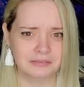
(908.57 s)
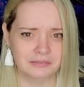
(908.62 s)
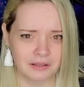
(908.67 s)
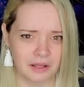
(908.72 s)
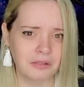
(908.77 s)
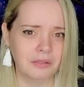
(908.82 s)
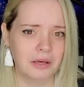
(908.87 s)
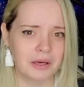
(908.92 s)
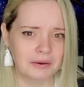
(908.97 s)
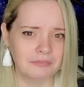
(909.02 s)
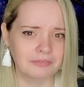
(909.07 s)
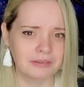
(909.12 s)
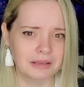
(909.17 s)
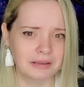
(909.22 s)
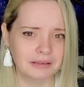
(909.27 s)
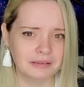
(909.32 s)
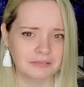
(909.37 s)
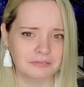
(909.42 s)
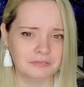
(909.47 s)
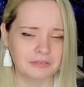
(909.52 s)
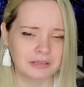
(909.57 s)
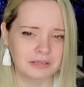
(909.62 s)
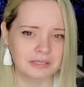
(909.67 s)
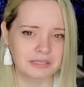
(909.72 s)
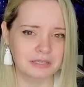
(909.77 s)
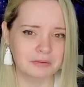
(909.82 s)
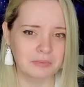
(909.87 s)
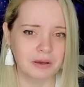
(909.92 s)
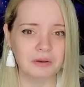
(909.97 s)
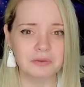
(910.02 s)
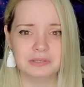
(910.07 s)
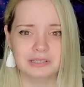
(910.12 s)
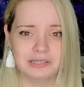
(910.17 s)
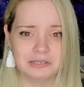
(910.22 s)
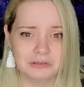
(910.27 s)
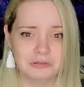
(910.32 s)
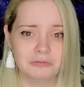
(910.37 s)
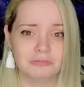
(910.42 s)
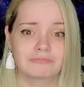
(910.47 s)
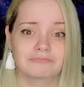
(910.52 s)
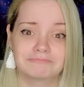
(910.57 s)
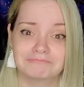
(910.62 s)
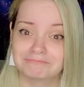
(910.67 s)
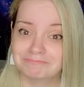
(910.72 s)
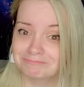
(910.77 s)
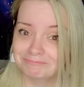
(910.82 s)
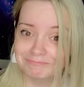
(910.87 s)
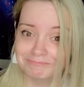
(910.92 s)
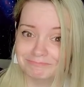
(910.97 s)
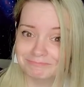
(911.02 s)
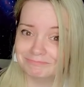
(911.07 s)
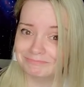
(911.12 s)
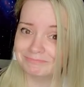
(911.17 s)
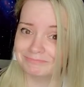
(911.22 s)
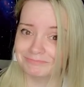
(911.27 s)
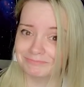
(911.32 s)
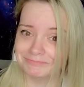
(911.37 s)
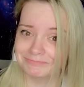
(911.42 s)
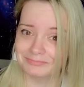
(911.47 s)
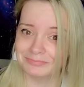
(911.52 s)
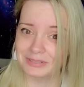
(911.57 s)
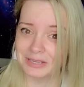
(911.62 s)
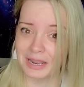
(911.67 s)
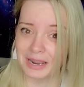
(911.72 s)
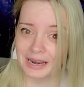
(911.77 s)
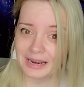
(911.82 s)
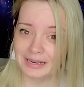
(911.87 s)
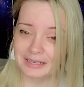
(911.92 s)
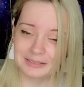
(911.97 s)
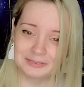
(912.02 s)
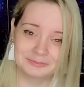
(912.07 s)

a lot of negative things about, so yay!